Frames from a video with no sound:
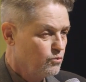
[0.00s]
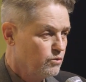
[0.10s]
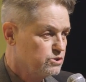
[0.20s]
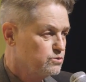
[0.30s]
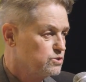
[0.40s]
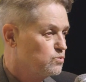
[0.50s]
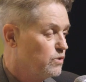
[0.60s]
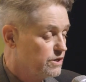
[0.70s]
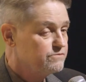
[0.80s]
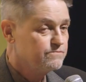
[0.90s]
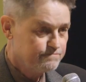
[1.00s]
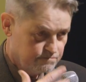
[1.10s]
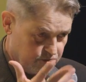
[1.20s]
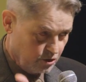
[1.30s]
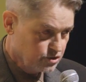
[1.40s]
which was one of
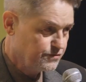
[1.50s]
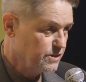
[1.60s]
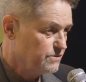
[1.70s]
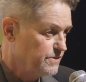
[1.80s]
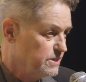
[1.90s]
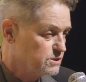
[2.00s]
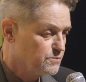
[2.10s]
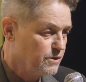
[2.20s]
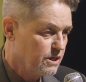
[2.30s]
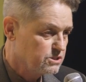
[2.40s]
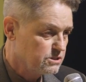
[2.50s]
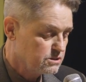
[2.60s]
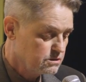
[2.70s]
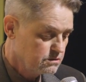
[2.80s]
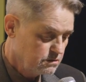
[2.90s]
Joseph E. Levine's
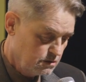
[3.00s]
productions.